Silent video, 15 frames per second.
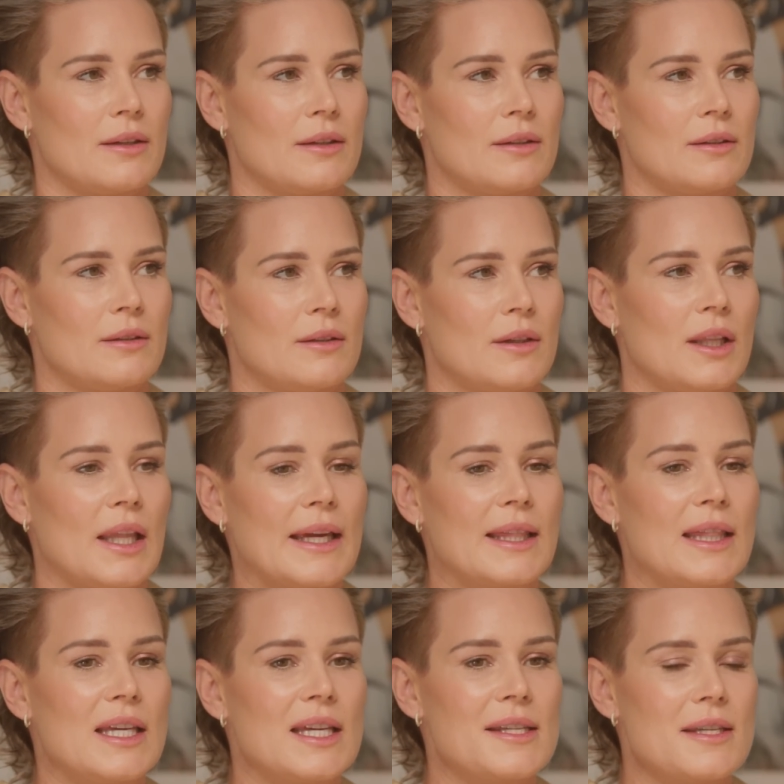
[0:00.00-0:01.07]
I know. I'm
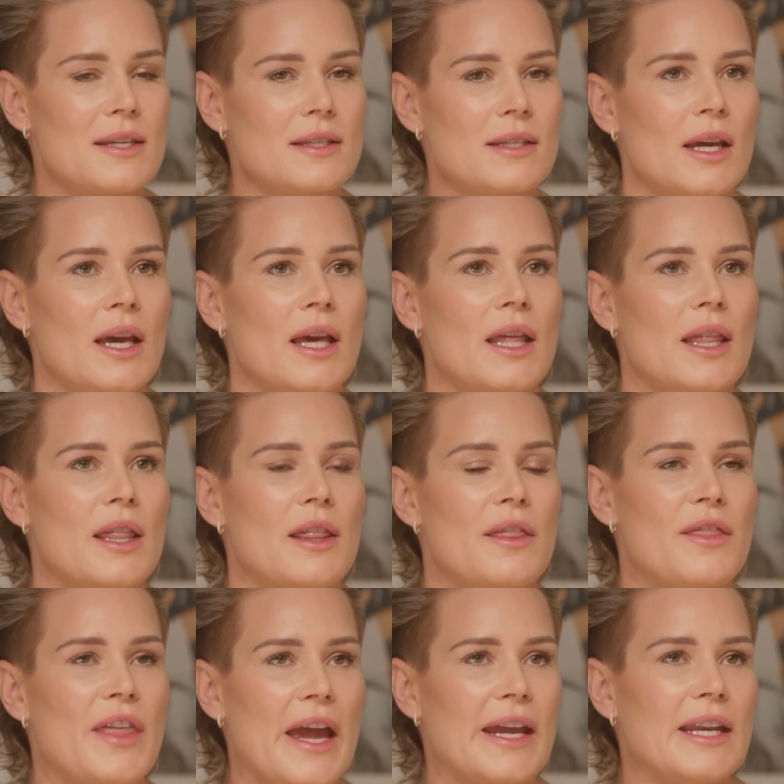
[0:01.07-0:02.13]
like this is
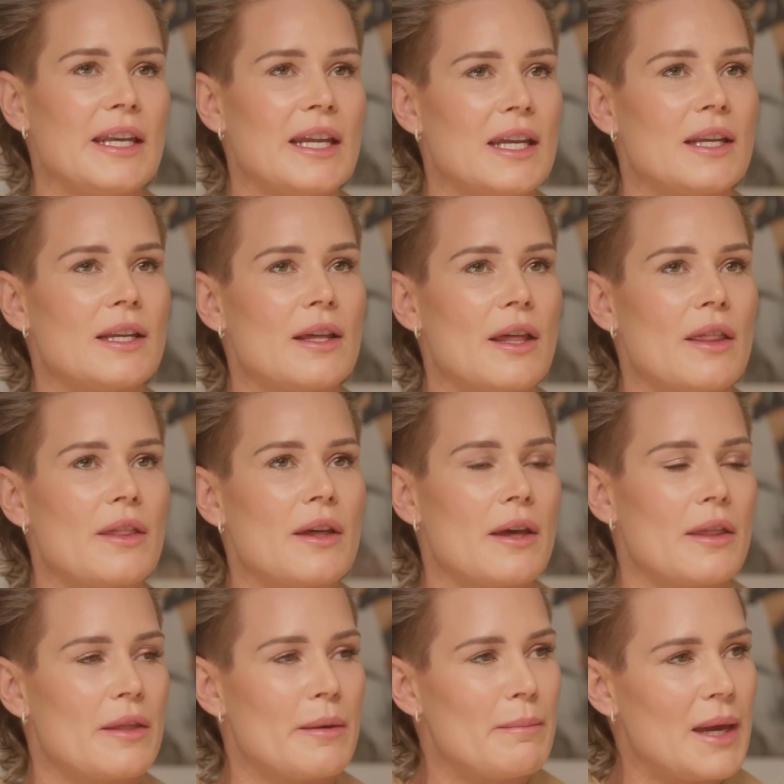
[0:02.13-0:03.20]
they Make need the,
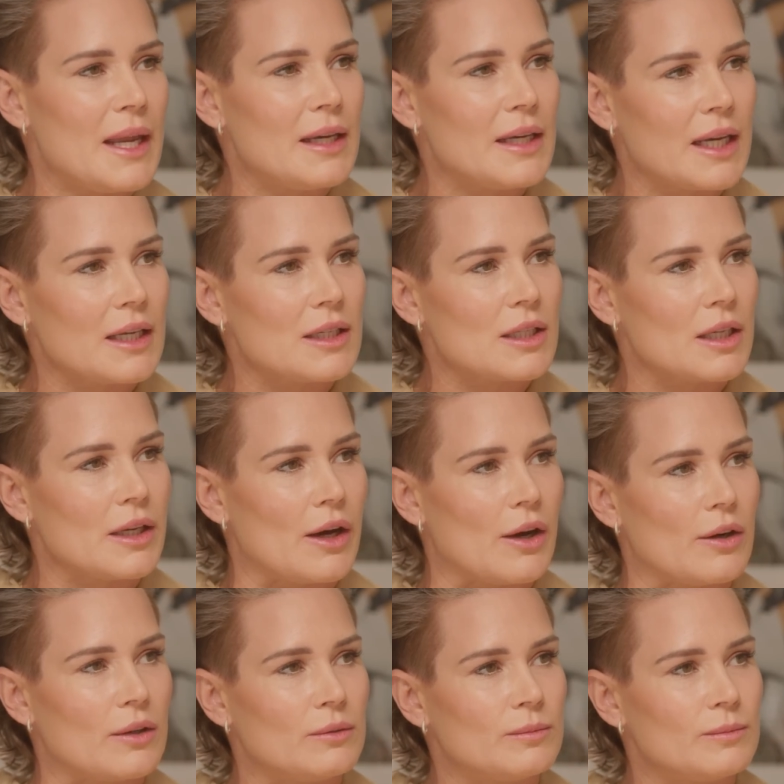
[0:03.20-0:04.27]
the men need to
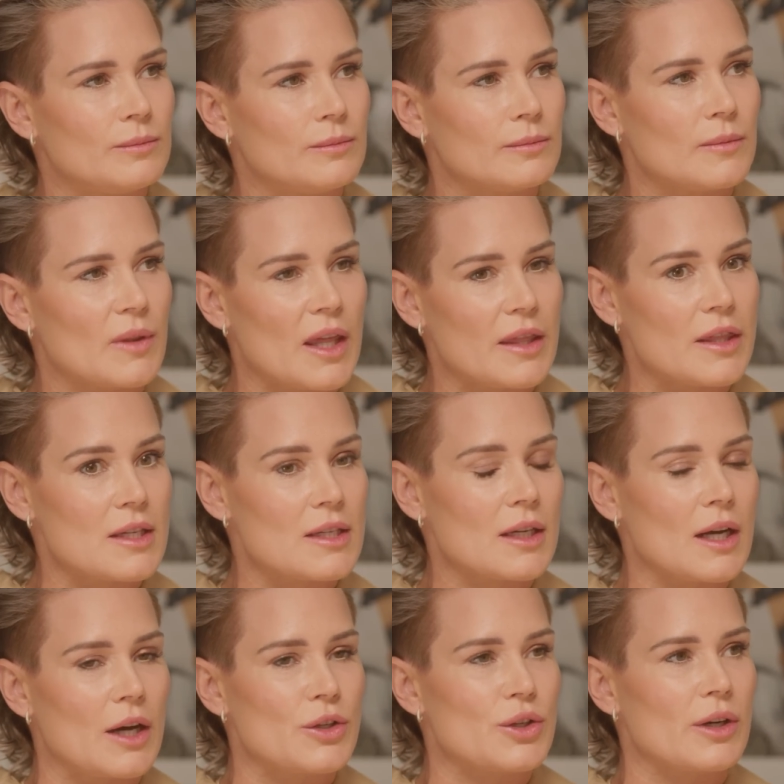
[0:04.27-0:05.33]
know that this
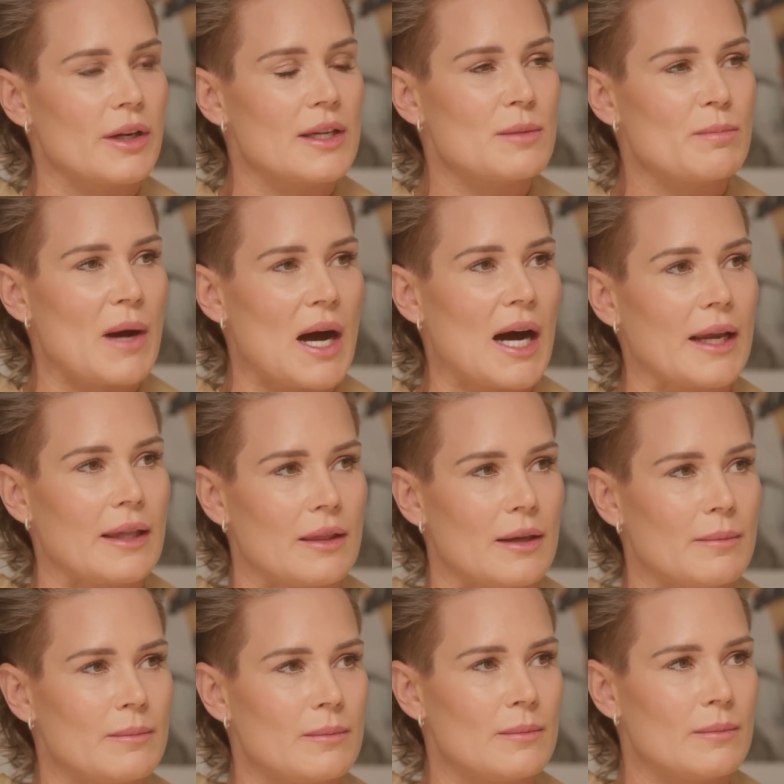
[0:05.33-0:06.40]
country is behind
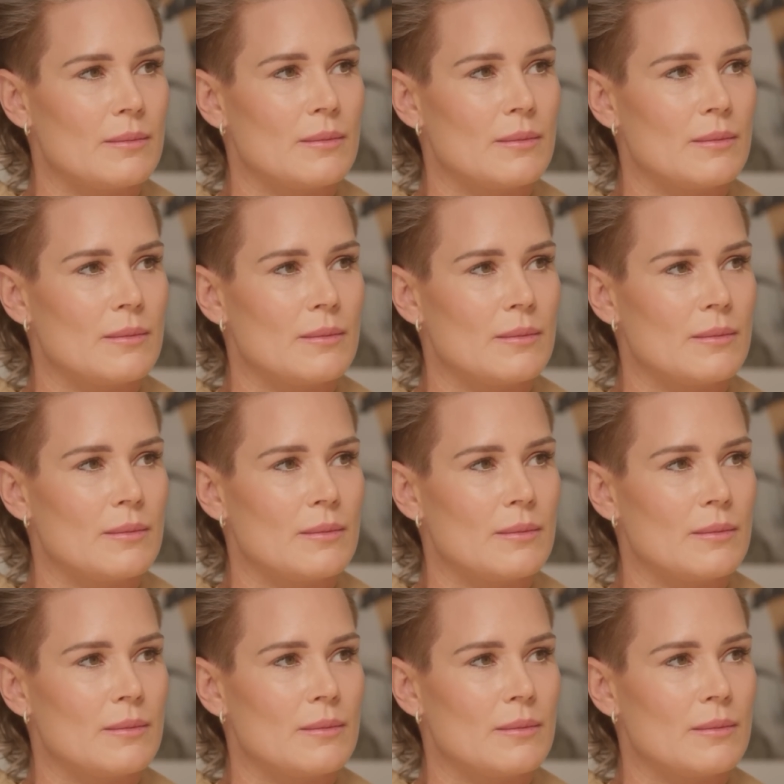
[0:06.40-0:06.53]
them,